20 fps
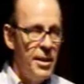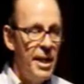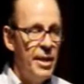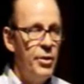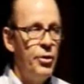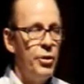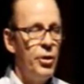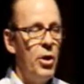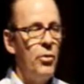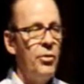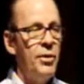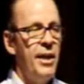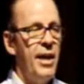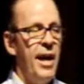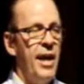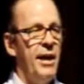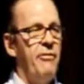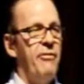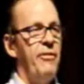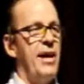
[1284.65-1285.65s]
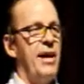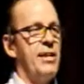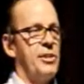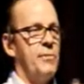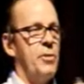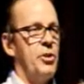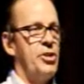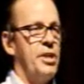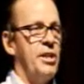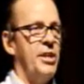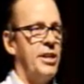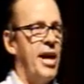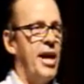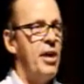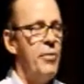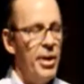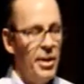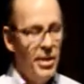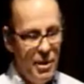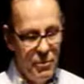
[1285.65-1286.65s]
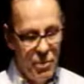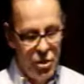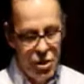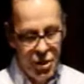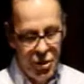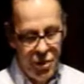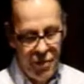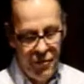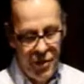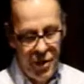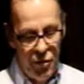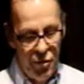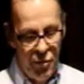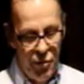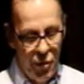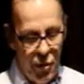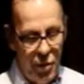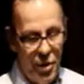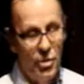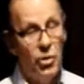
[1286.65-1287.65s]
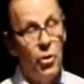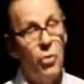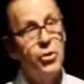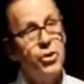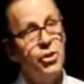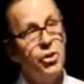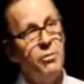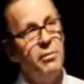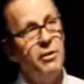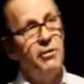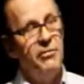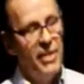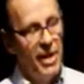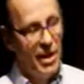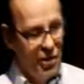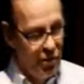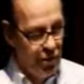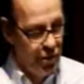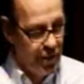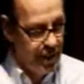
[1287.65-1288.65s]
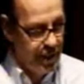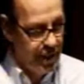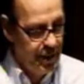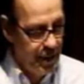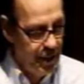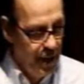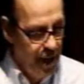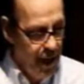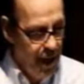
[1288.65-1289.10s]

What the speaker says: then you don't have as much indirect emission of N2O, and those should be factored in.